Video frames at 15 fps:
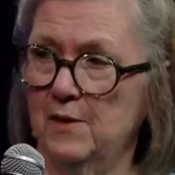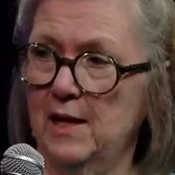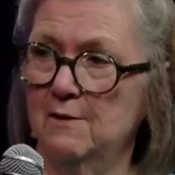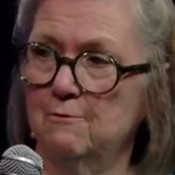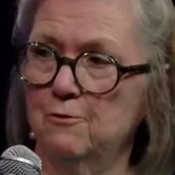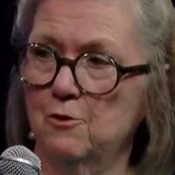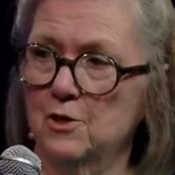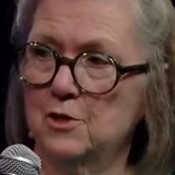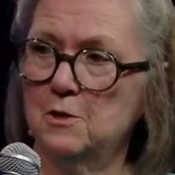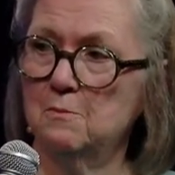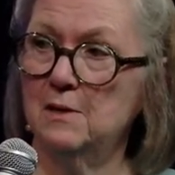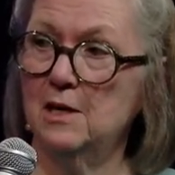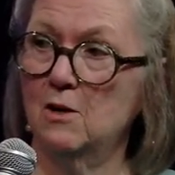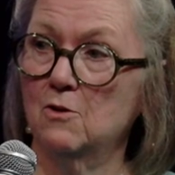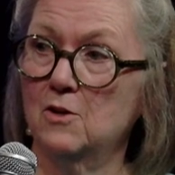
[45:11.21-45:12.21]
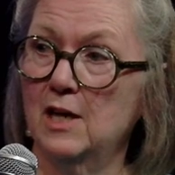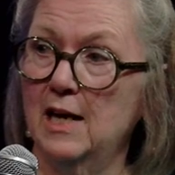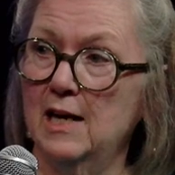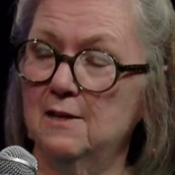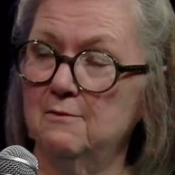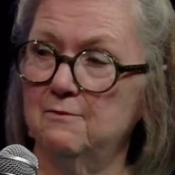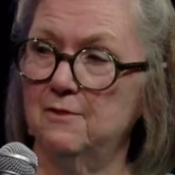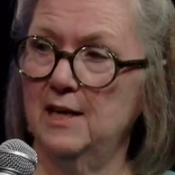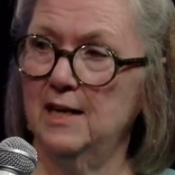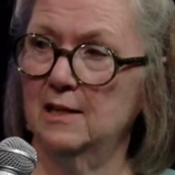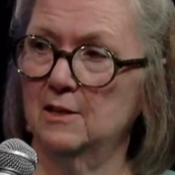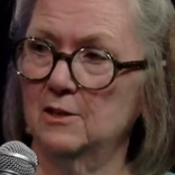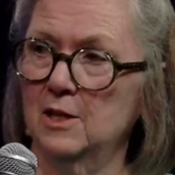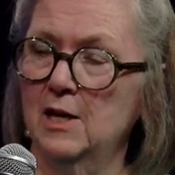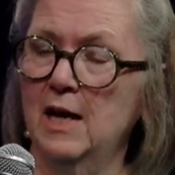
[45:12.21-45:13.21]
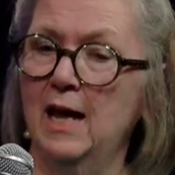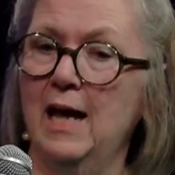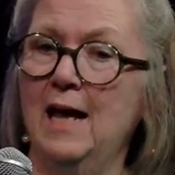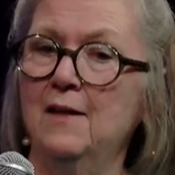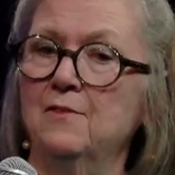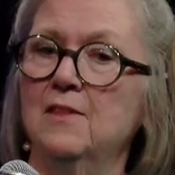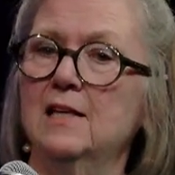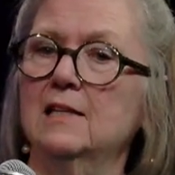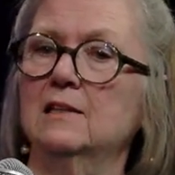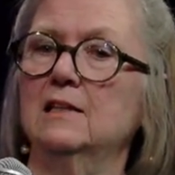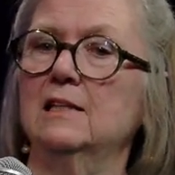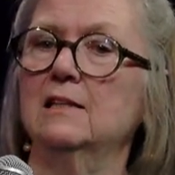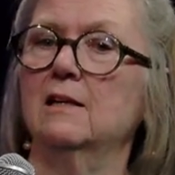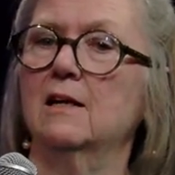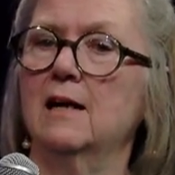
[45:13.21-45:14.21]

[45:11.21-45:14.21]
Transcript: and for it to be okay to fail, and then